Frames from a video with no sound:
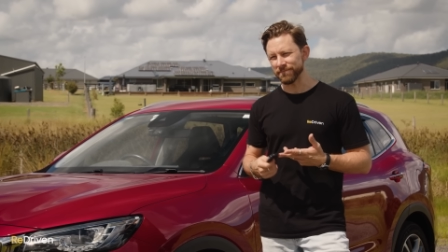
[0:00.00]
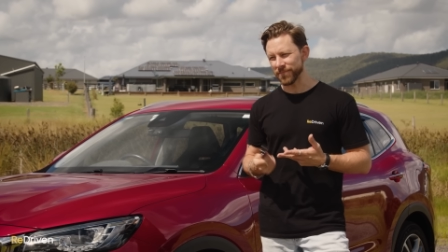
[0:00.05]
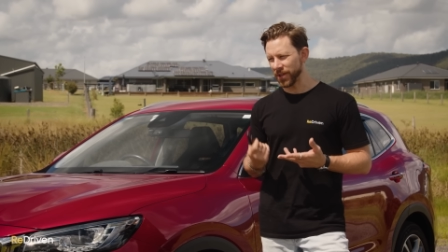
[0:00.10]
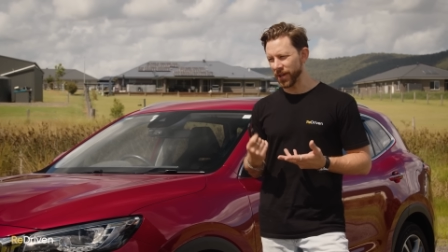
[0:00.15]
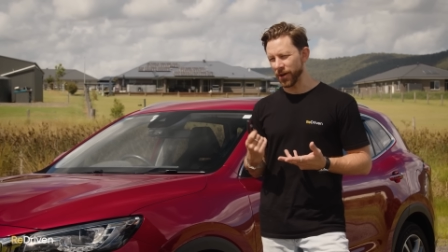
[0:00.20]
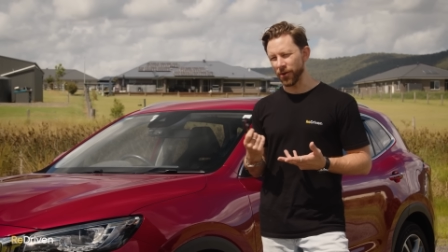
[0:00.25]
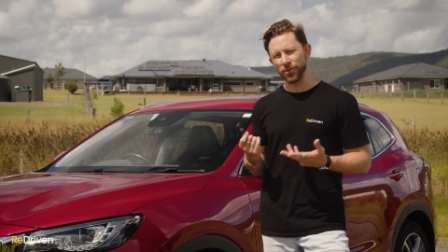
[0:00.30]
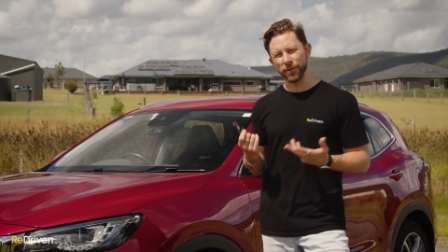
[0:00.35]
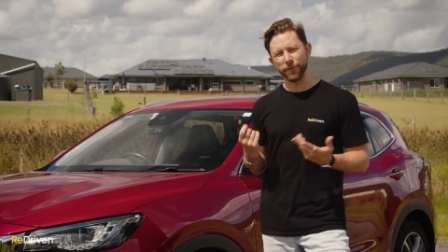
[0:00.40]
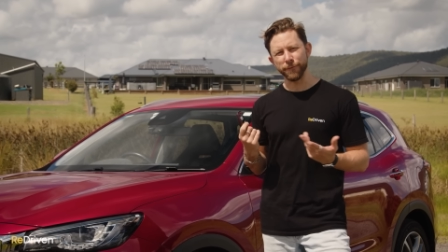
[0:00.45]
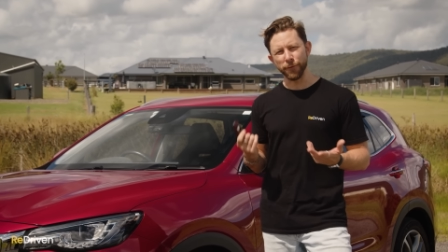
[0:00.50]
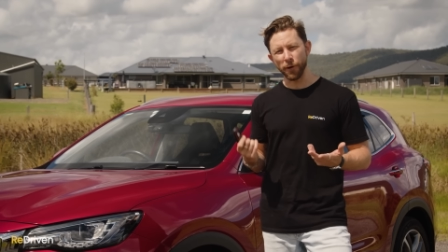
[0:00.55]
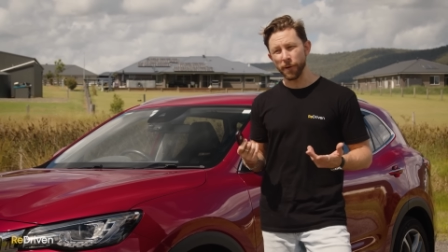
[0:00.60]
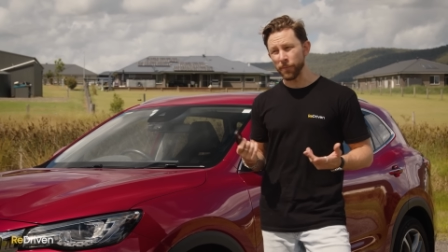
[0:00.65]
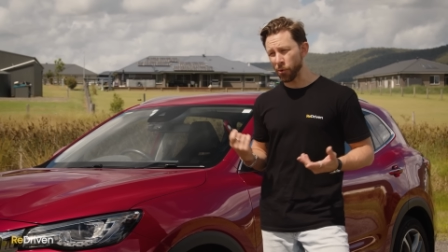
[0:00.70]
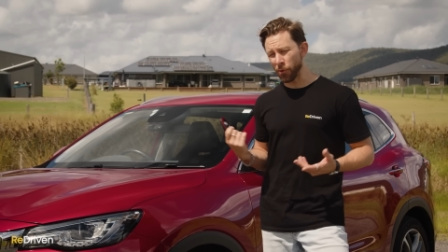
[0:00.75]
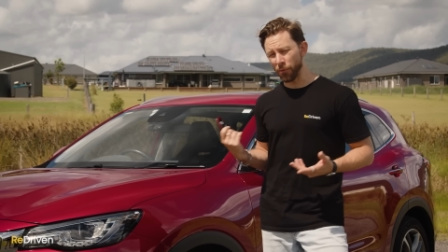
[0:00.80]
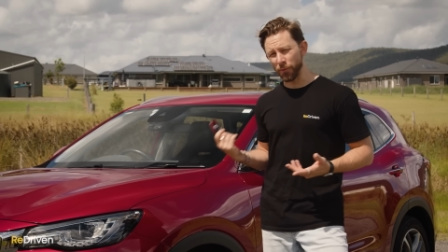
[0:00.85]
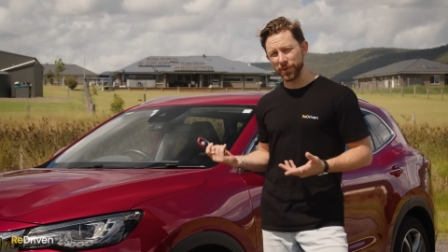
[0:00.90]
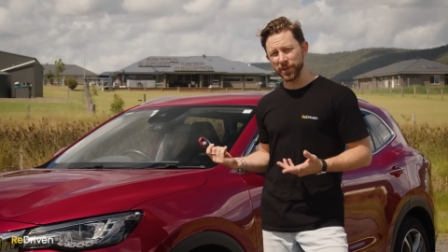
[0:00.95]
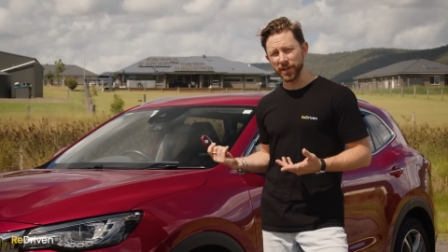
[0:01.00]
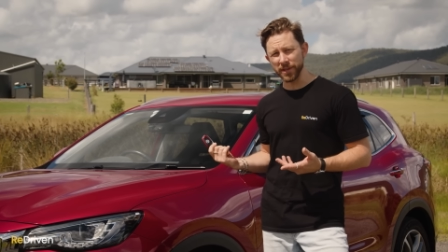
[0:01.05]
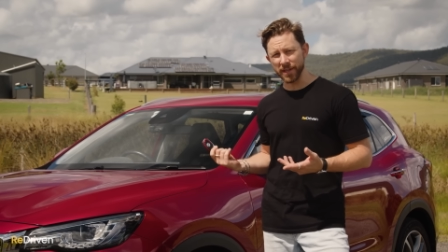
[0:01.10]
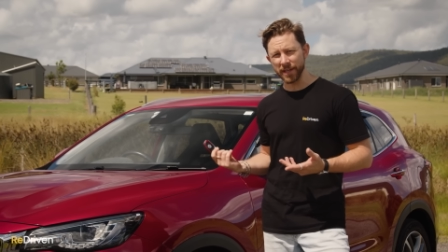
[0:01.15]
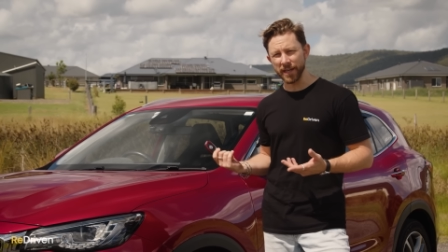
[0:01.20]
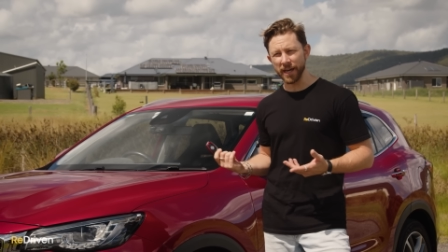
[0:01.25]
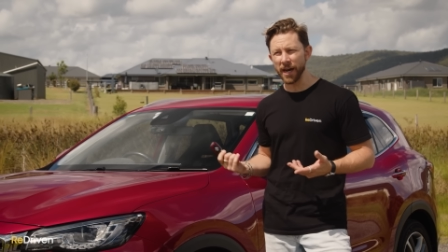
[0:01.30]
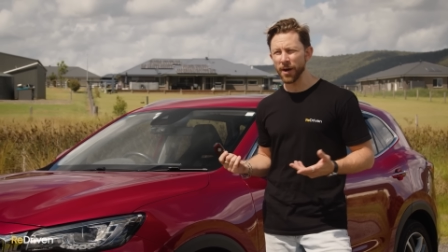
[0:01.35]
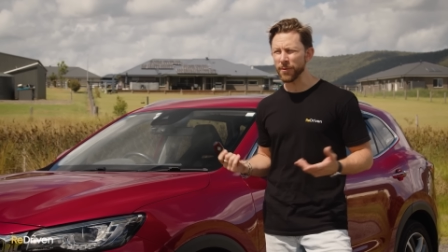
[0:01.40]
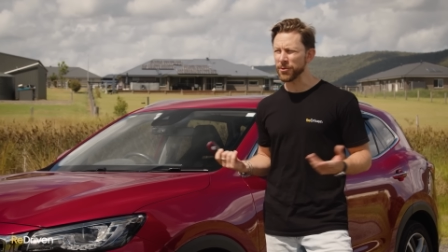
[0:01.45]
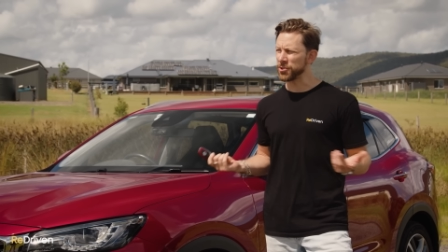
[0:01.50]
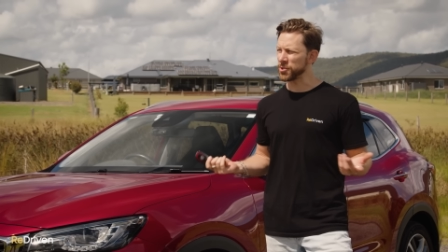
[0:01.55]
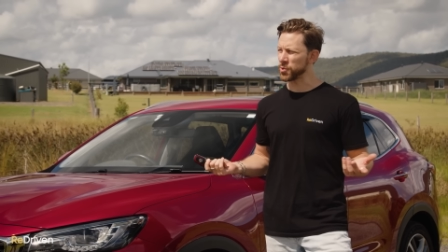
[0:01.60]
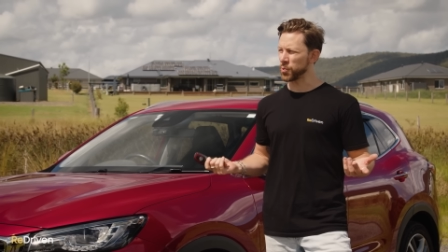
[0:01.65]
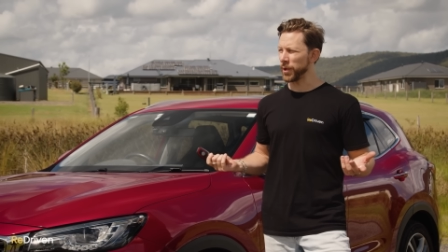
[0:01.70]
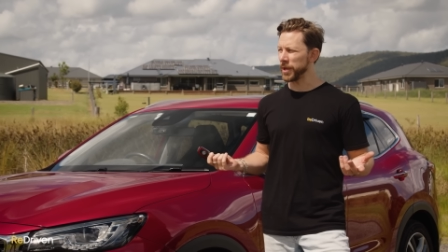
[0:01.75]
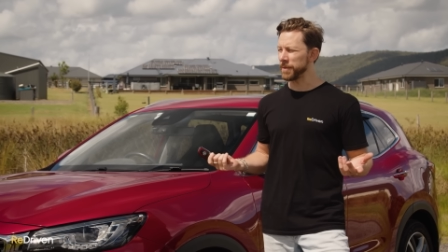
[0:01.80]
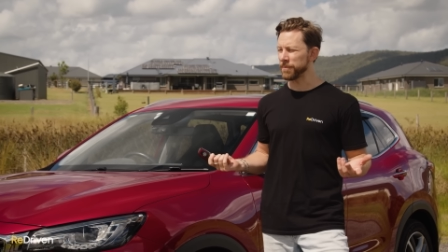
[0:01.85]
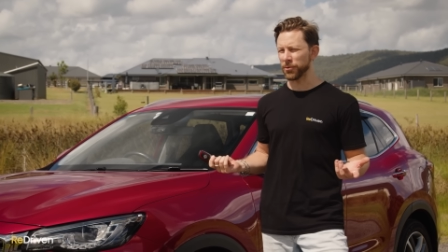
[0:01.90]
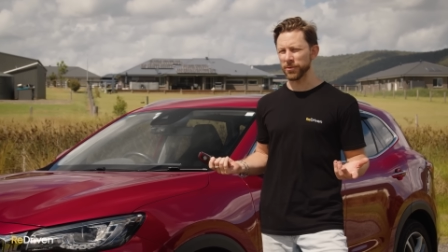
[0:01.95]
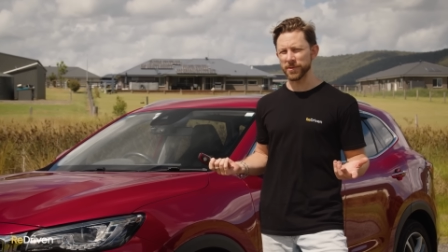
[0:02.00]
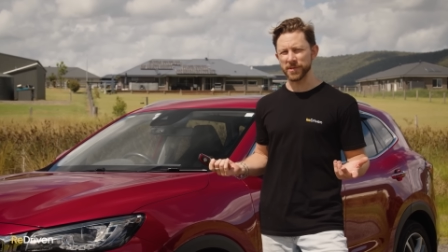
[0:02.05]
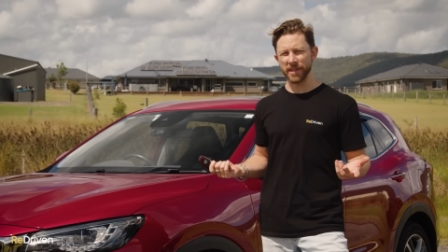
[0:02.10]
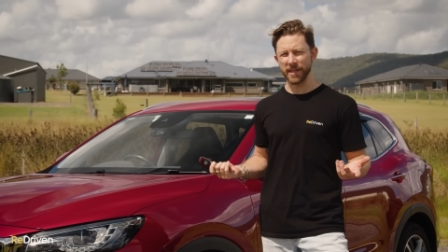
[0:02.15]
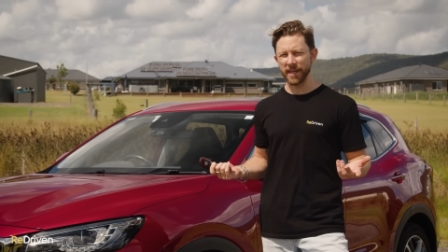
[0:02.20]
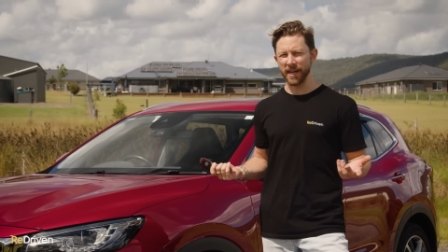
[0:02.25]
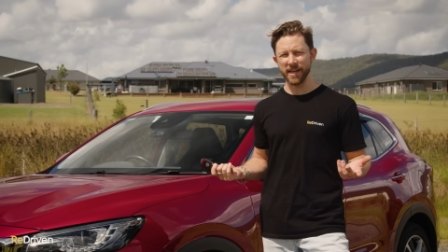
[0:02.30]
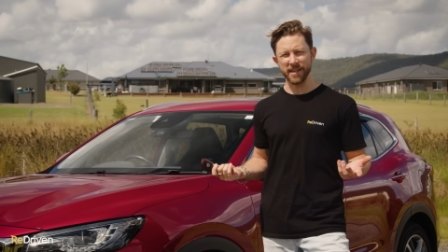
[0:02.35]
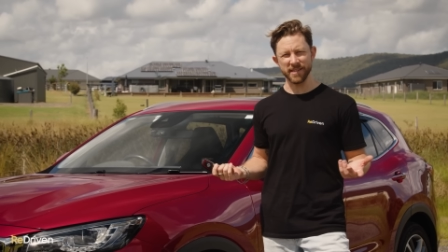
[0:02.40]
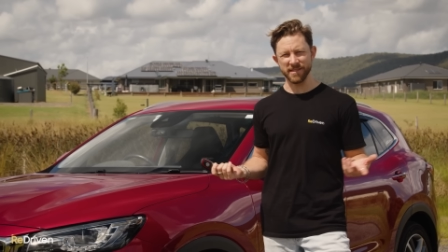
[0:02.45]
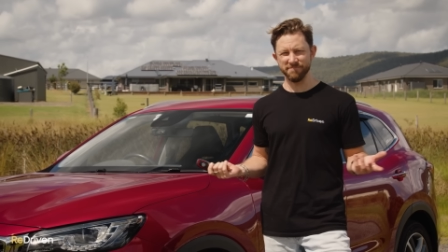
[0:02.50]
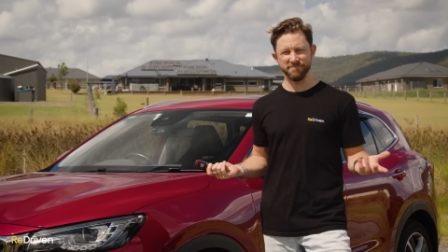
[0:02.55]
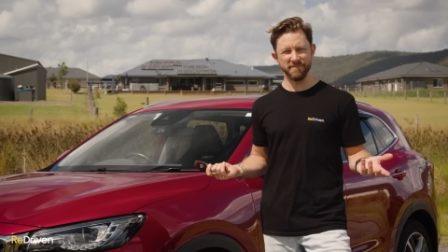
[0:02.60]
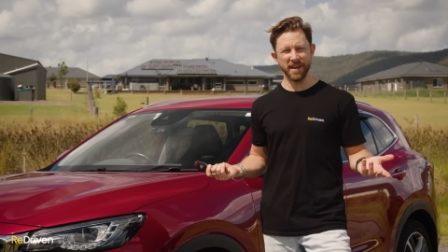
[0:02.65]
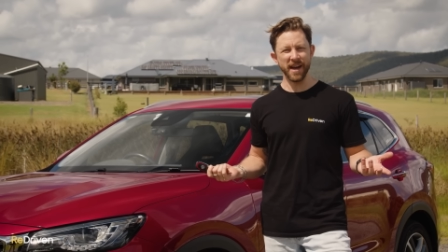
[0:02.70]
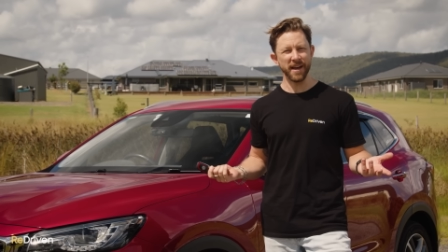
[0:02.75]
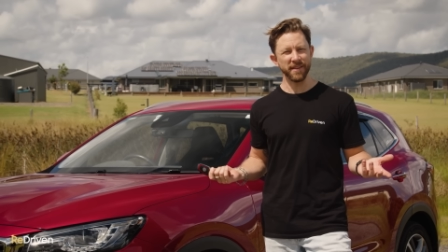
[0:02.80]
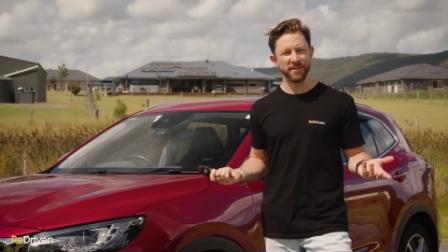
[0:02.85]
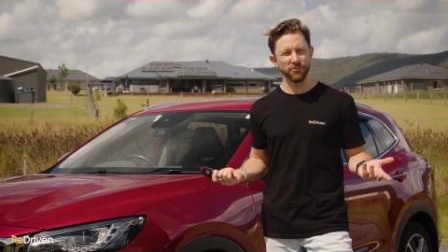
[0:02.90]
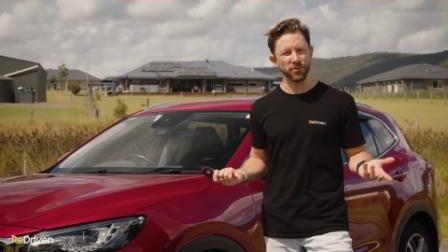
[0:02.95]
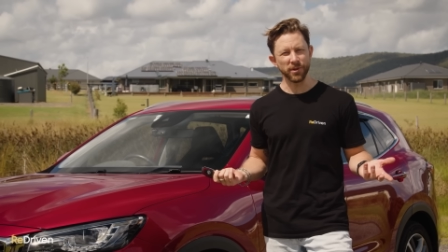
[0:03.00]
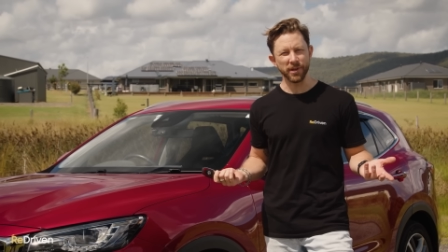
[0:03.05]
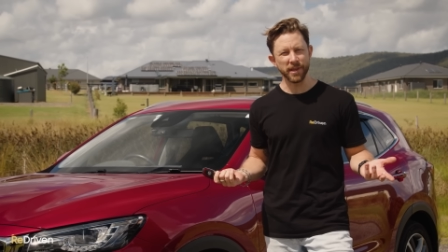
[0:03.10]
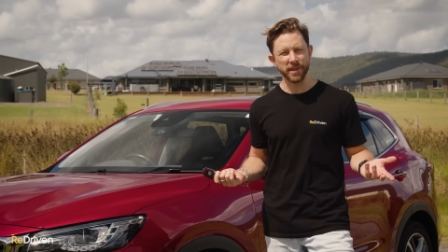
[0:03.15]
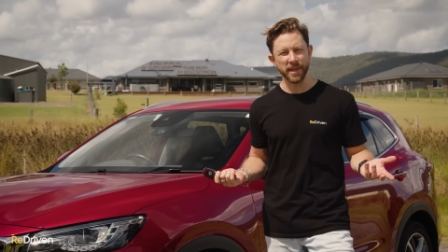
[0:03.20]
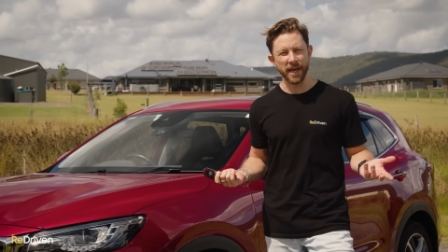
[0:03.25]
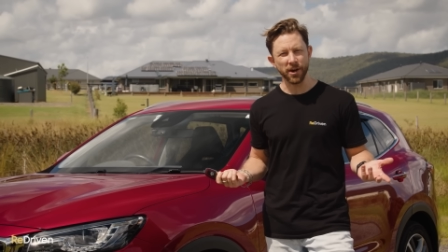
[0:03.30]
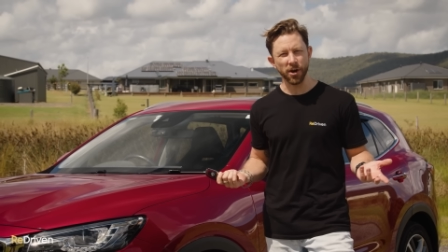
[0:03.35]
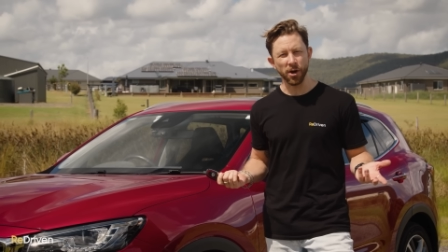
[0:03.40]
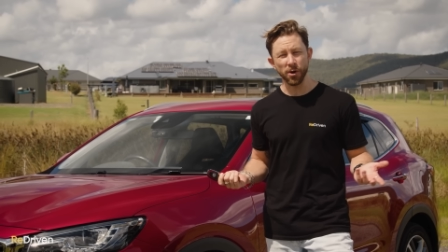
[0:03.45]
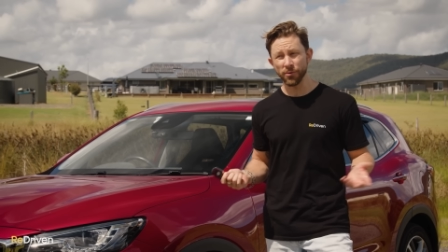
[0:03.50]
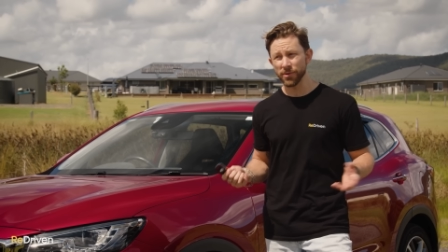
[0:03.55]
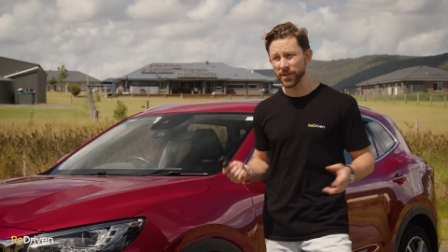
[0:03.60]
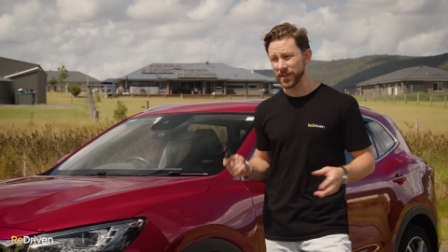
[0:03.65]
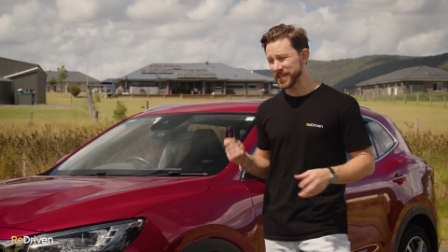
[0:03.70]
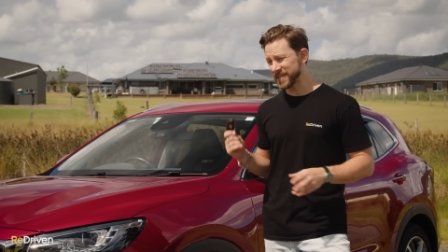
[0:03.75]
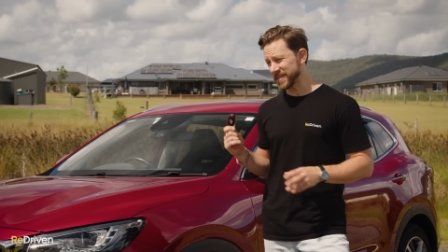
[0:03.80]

you know, on the fob or within the car, which is weird because the cars aren't really that old.